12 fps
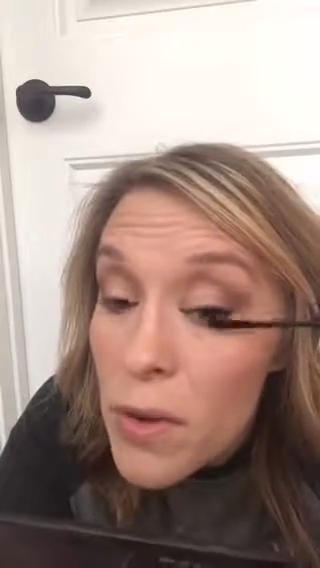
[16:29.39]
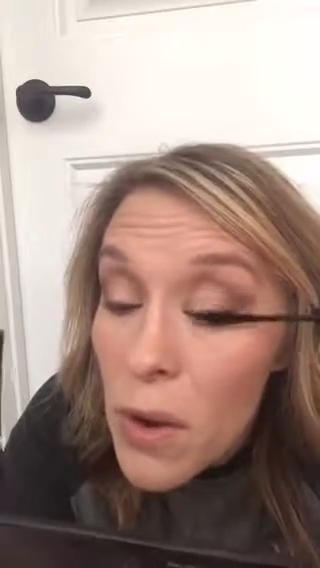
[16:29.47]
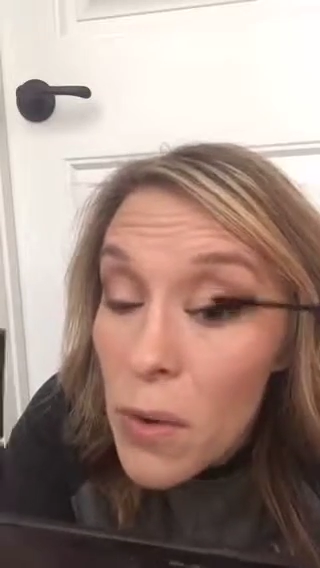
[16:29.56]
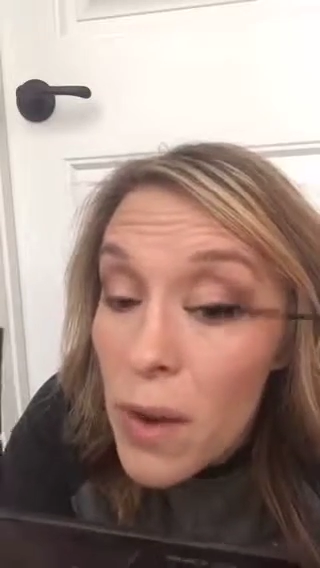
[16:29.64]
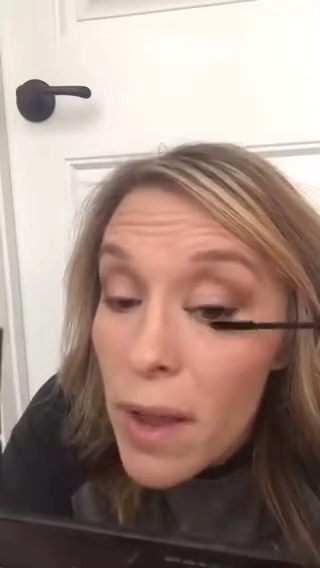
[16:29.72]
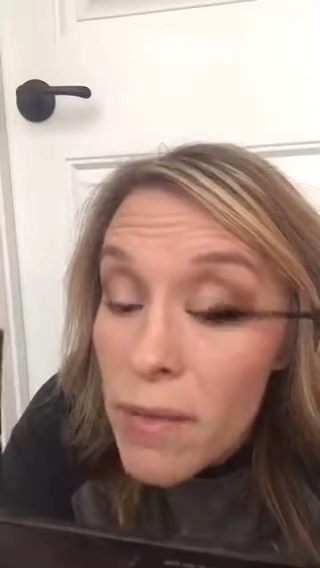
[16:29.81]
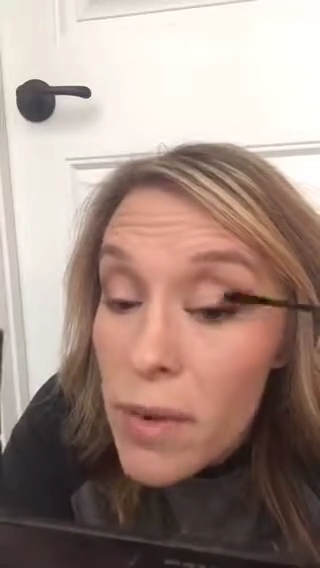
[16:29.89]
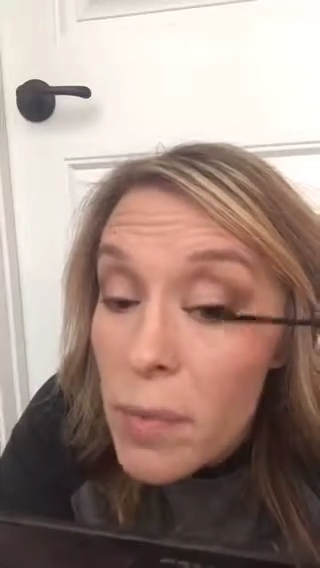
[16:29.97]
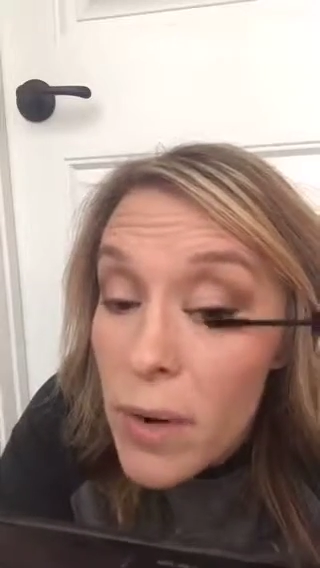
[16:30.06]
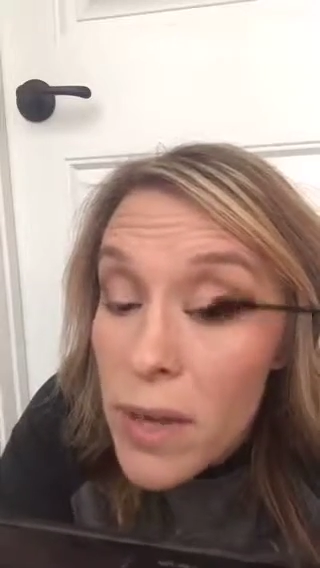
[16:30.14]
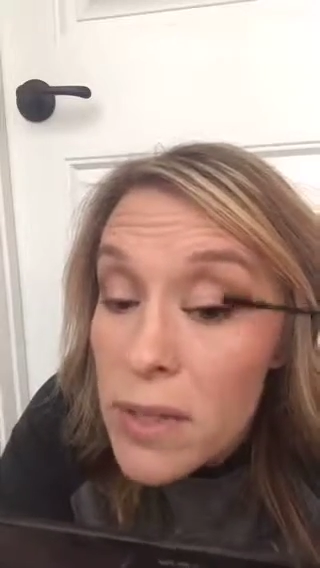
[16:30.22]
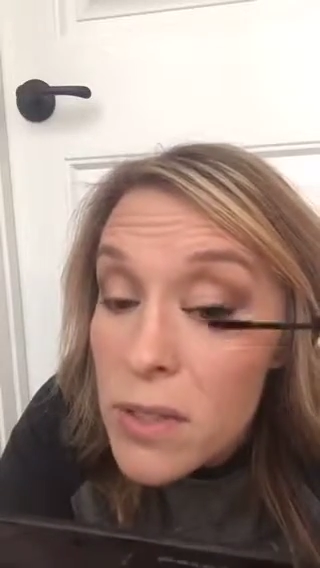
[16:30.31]
don't have to
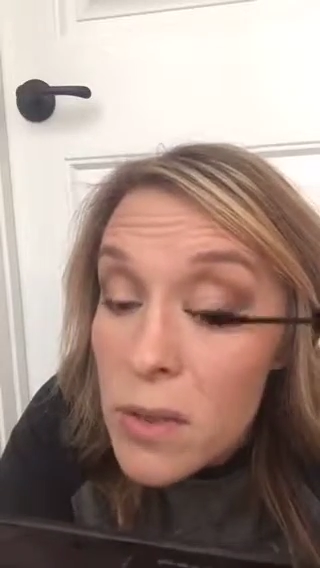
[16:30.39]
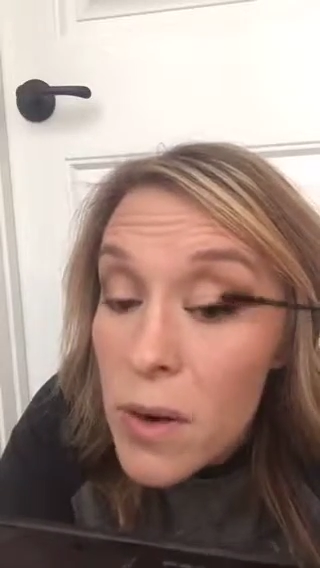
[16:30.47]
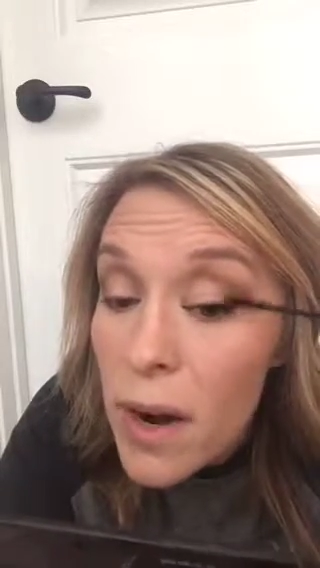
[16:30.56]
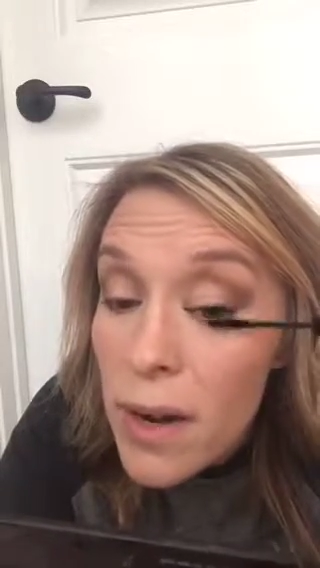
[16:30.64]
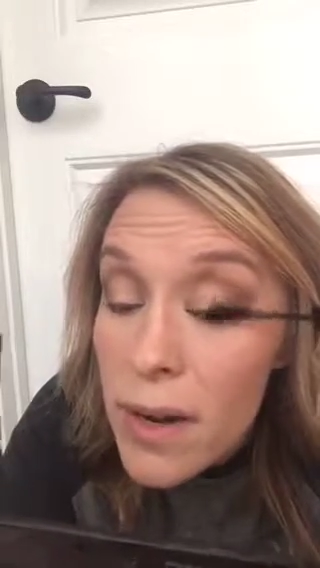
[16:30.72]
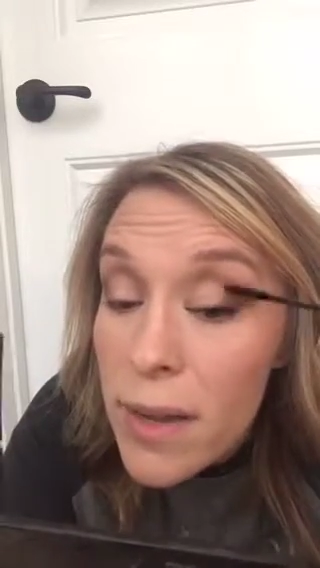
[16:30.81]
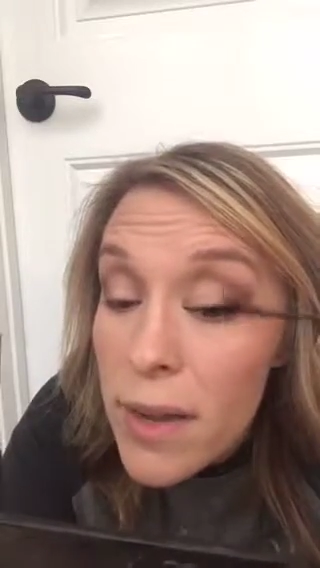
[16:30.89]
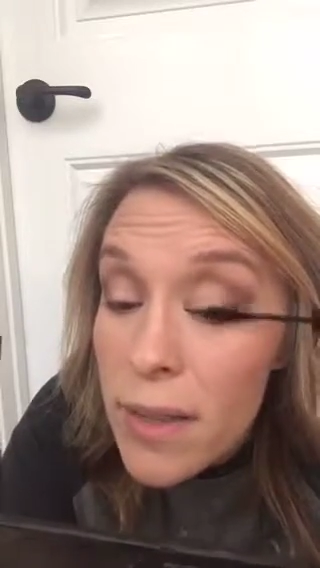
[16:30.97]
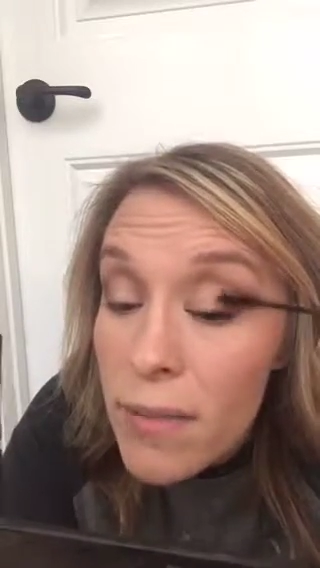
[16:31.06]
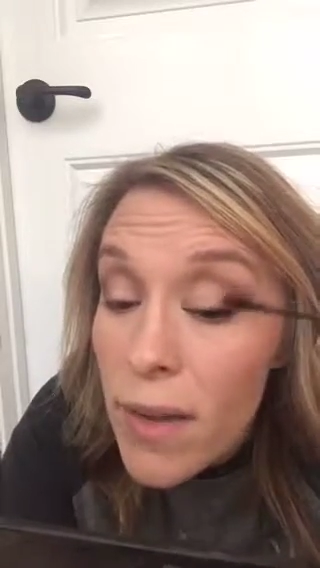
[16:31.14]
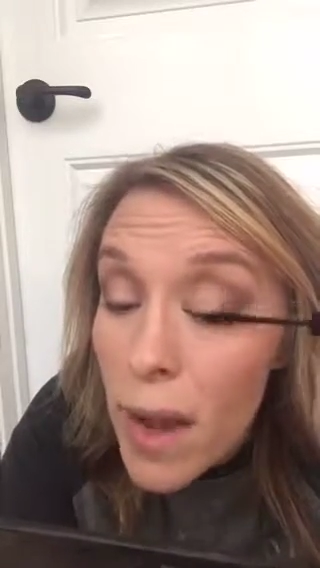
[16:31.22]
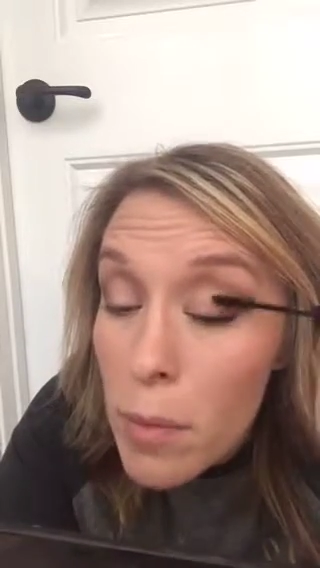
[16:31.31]
press too hard to get
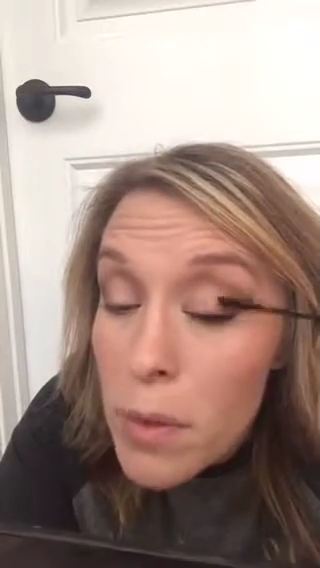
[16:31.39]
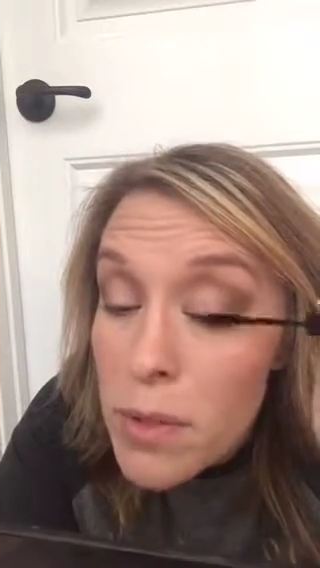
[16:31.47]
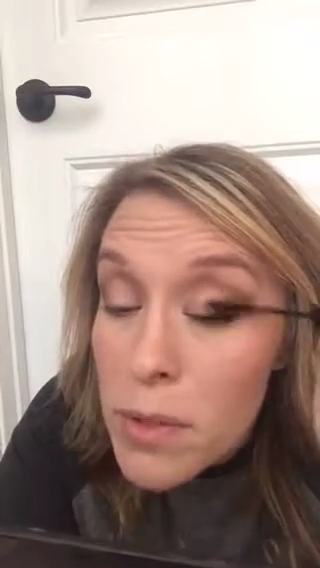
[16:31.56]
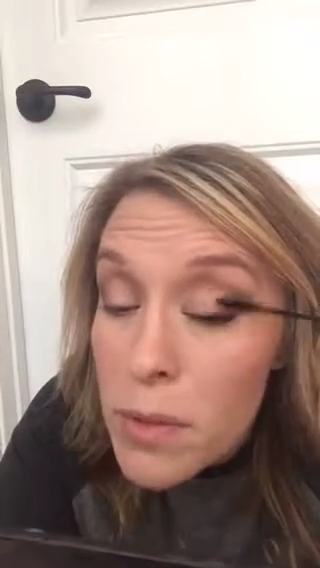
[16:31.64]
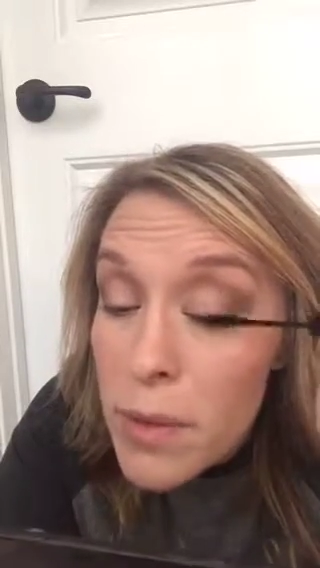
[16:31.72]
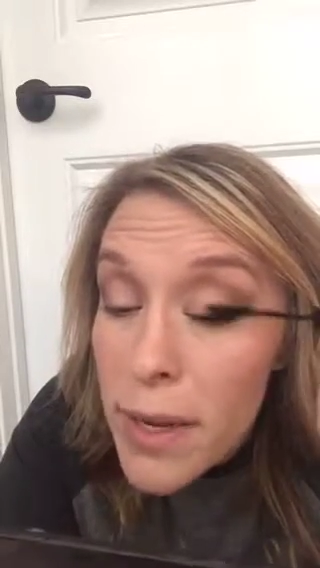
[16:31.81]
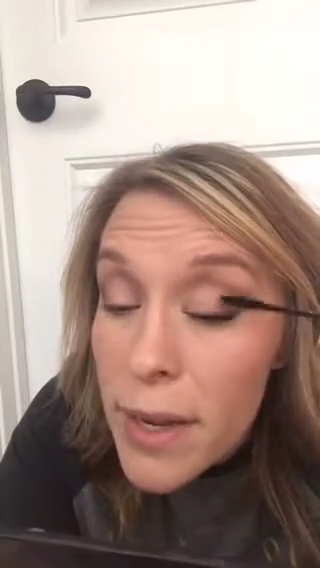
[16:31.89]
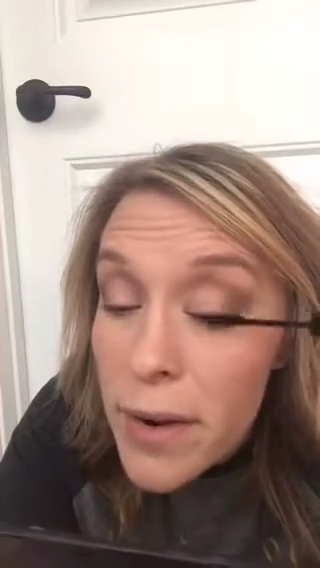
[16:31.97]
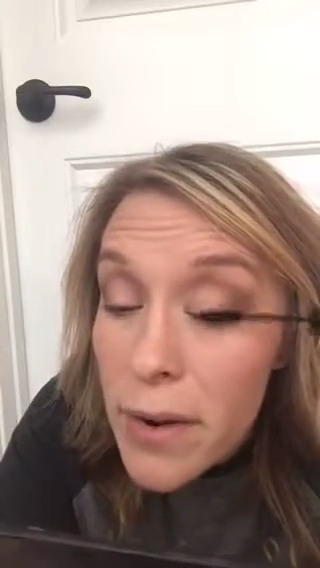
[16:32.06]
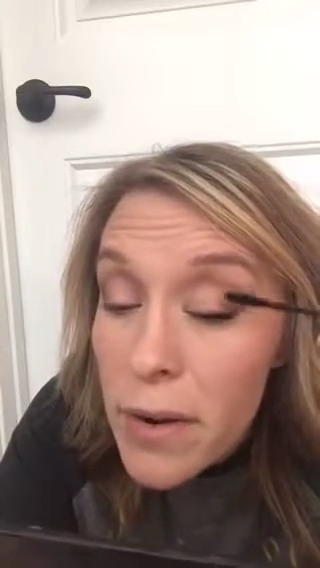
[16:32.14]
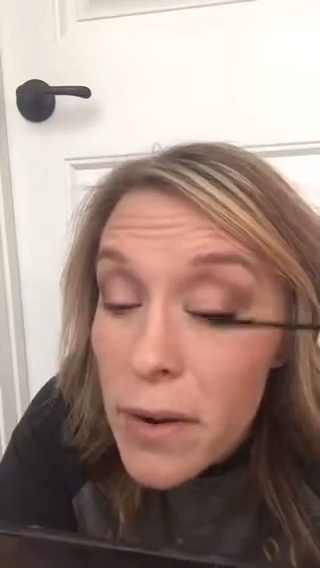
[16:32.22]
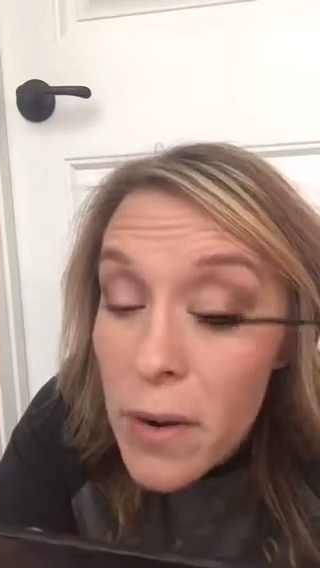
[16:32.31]
the fibers to
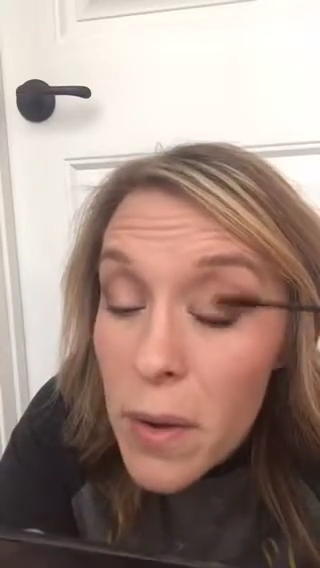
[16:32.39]
adhere.